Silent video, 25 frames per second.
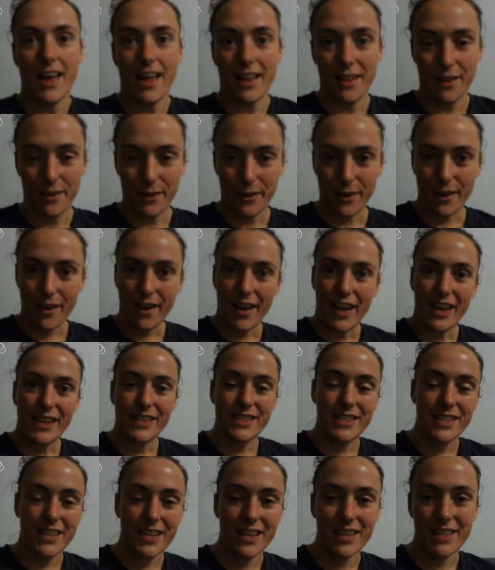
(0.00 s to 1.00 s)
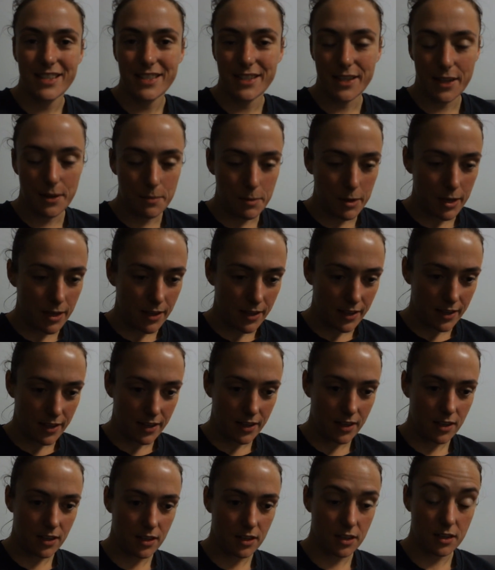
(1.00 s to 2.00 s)
Hello guys, it's gonna be
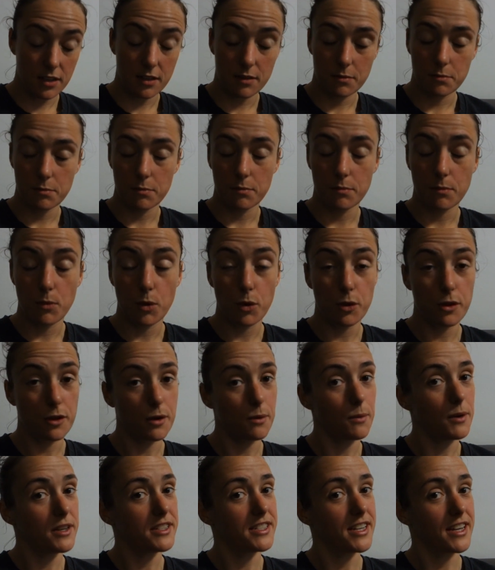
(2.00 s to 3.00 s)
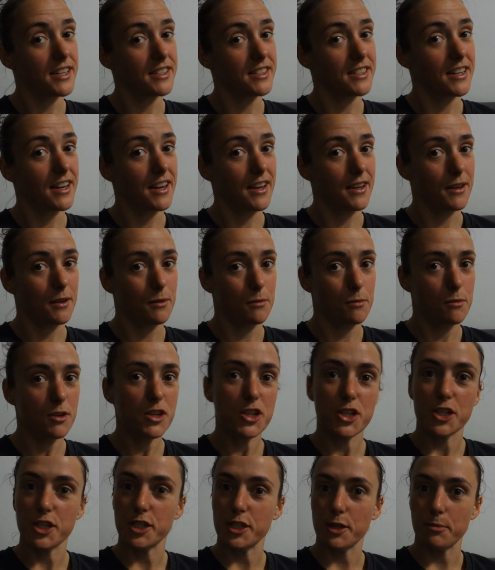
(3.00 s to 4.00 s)
more than a one take today.
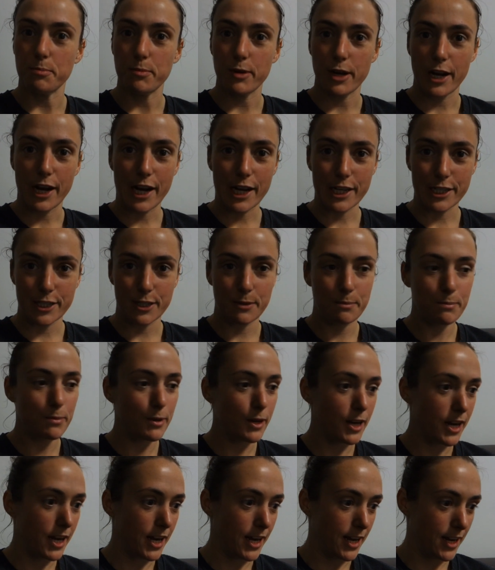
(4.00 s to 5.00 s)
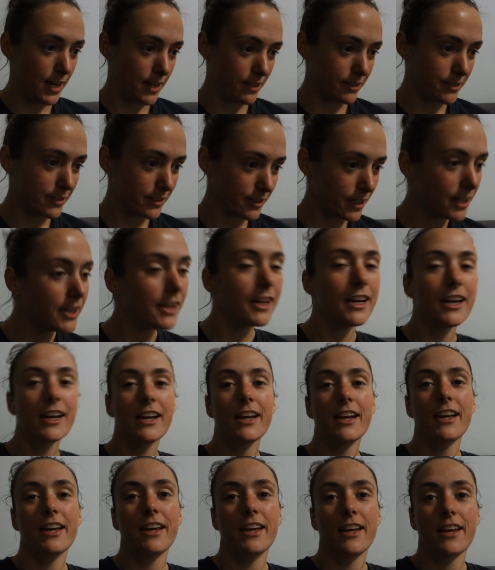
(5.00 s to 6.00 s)
Surprise, surprise.
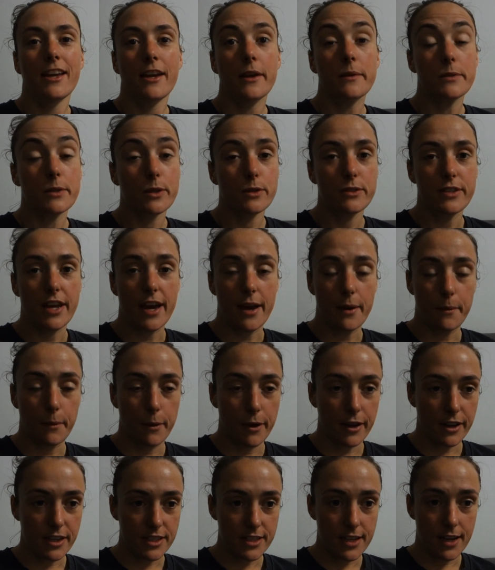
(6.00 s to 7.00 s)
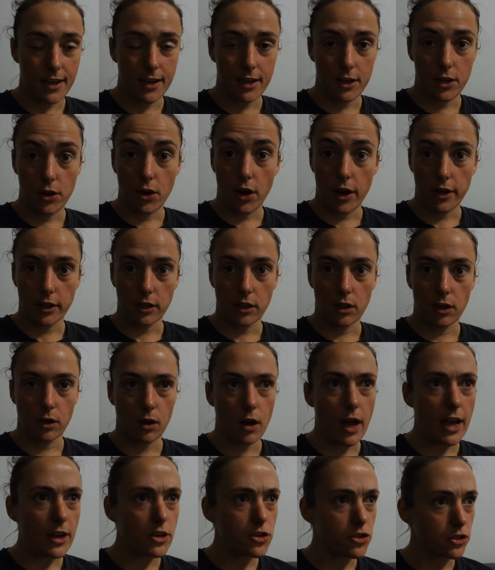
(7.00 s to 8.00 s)
It was a good day at work. I started at 9 o'clock.
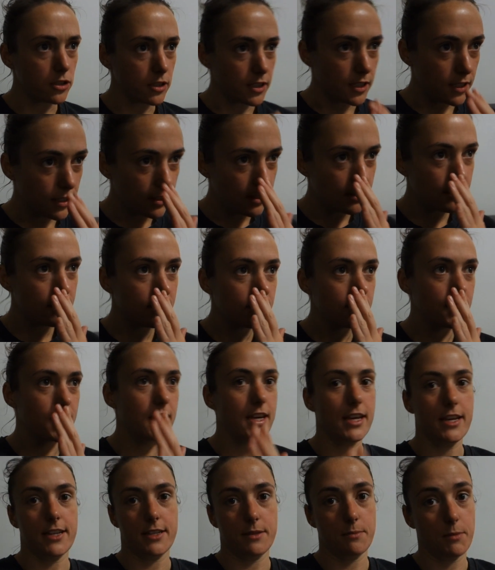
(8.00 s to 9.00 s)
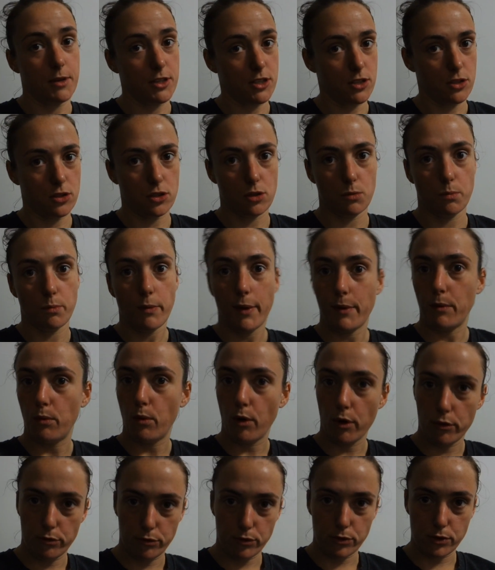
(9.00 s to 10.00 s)
Actually, here's my
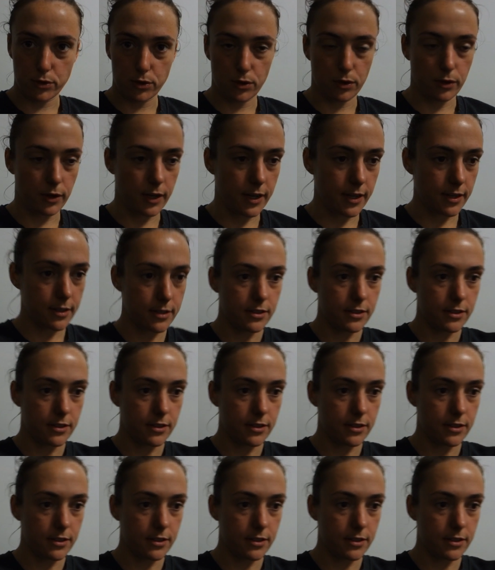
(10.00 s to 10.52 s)
woeful story.